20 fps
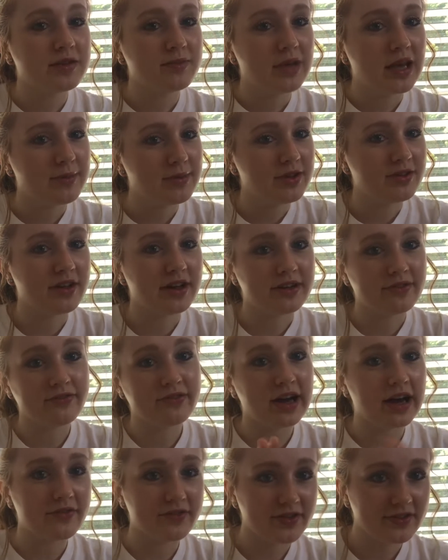maybe like
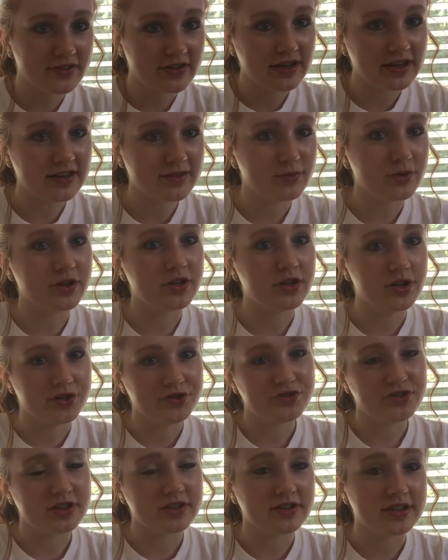5 to 6, but
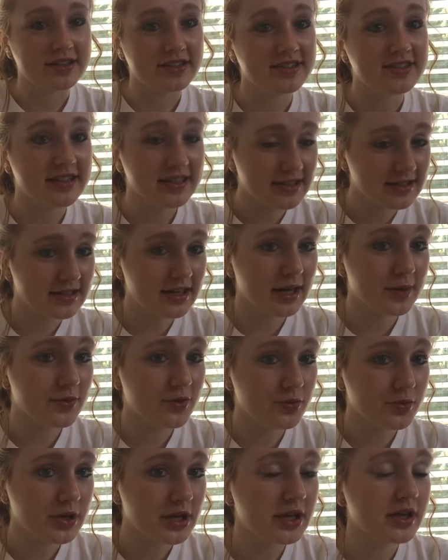usually at least 6 times
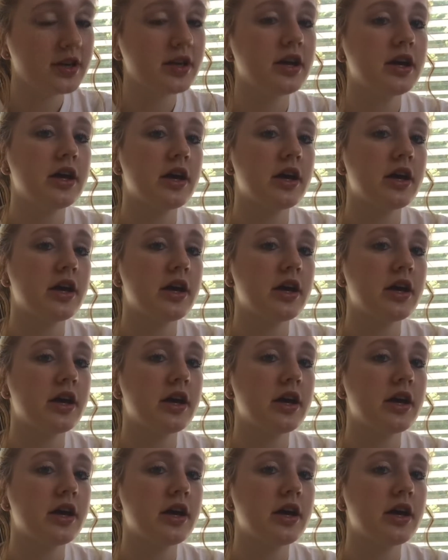a week.